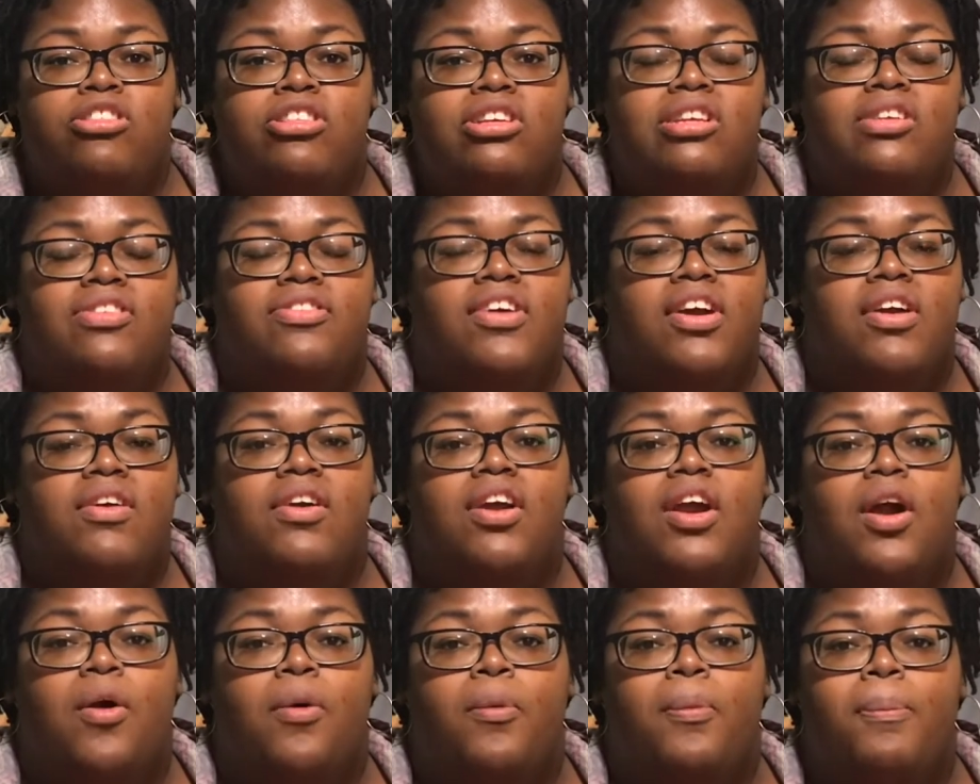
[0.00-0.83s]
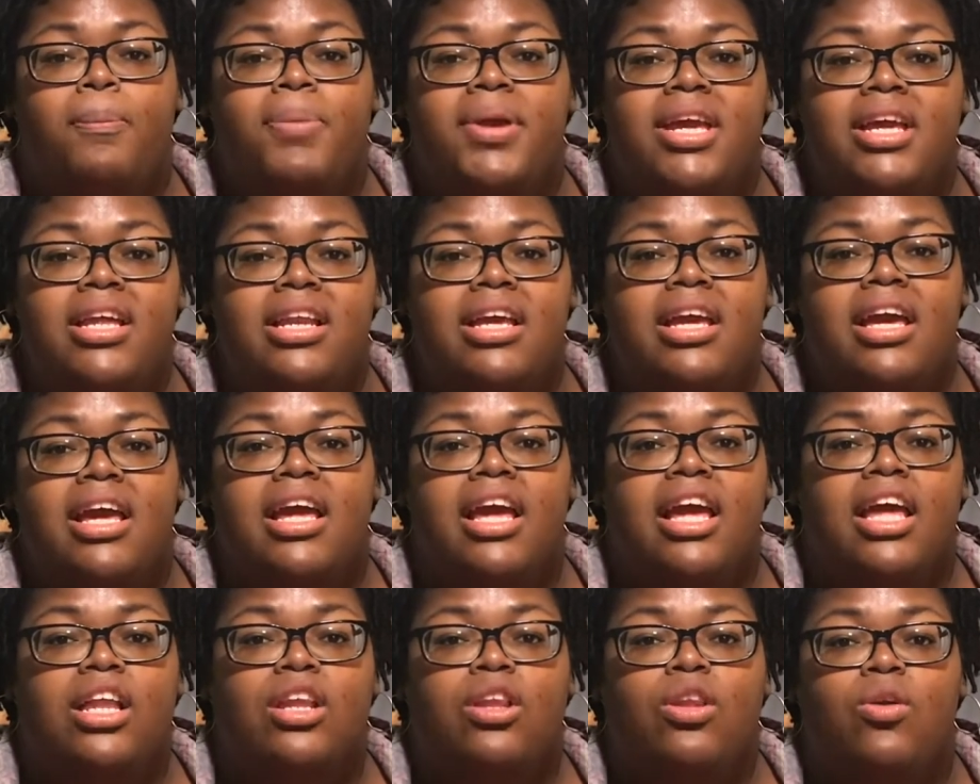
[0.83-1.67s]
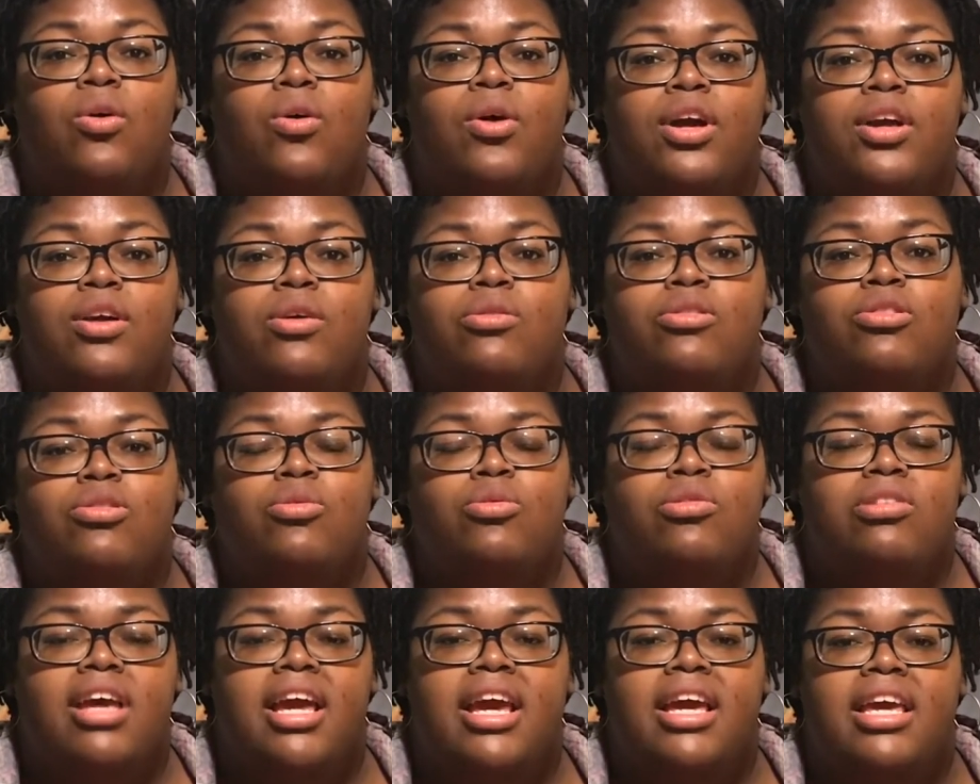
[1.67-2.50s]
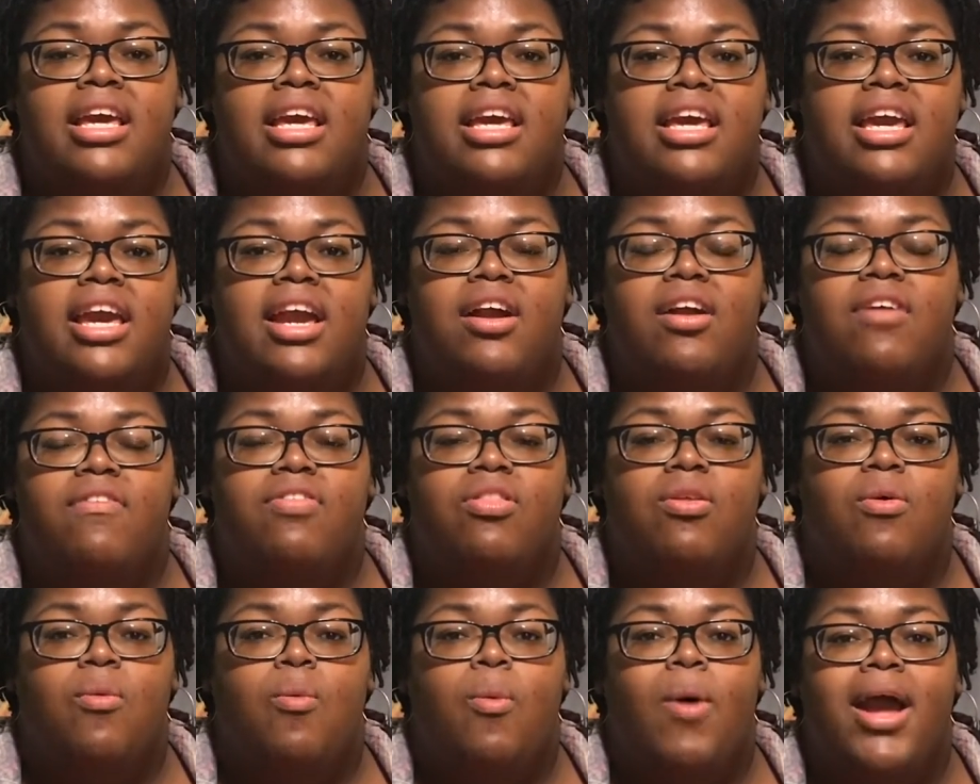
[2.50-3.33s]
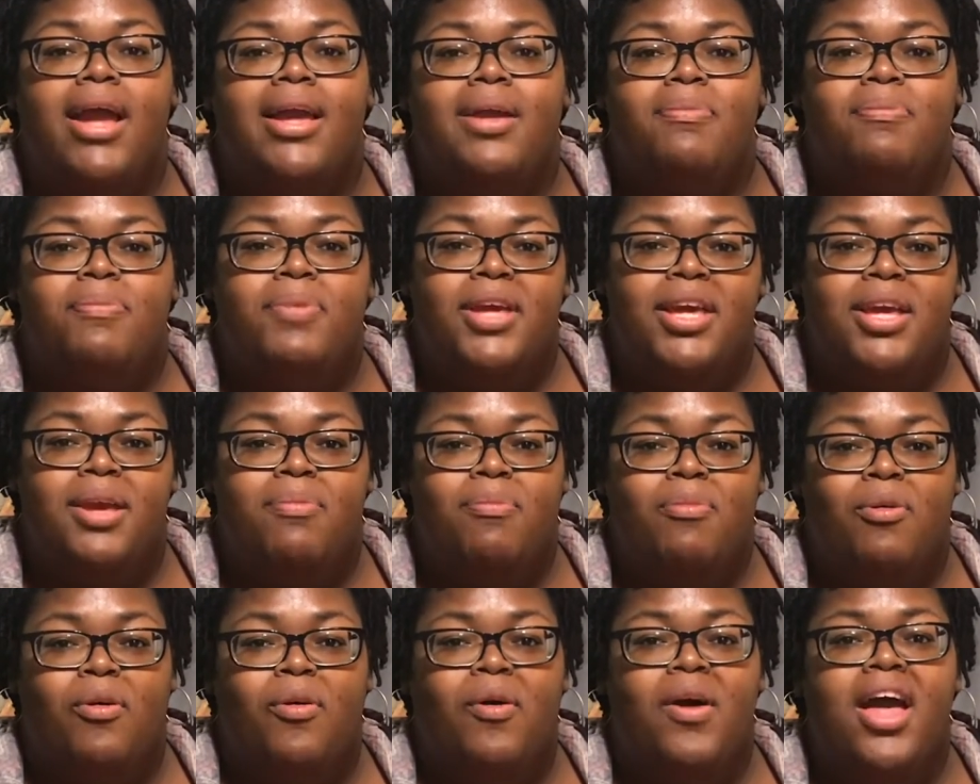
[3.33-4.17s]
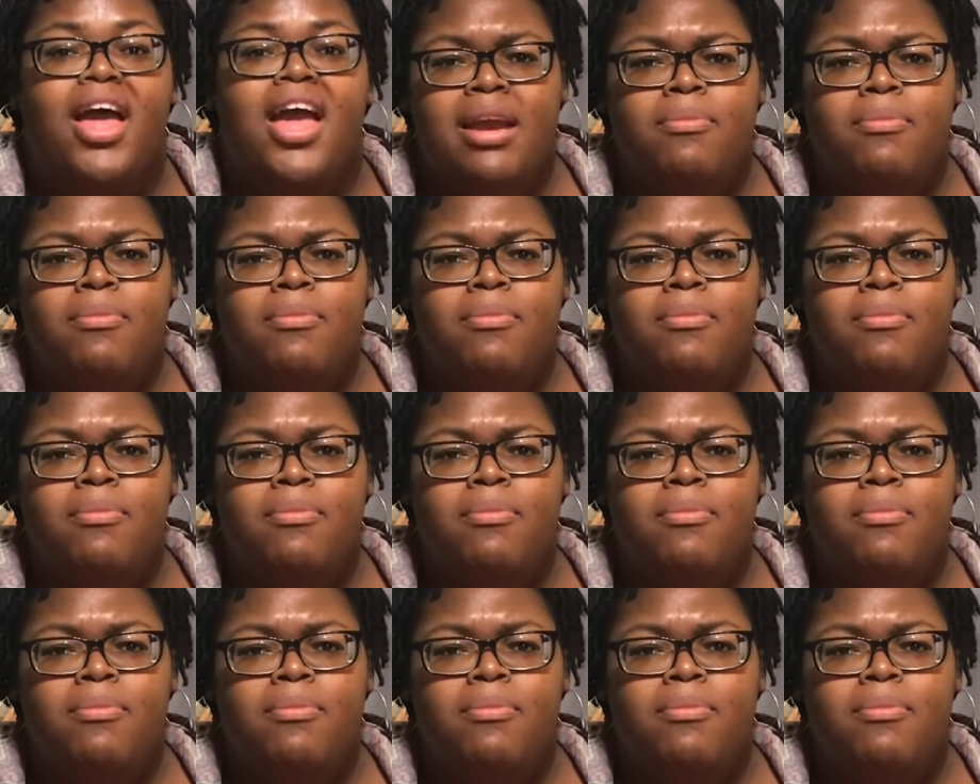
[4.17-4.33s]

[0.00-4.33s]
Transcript: She's very obedient and loyal to taking care of the white people.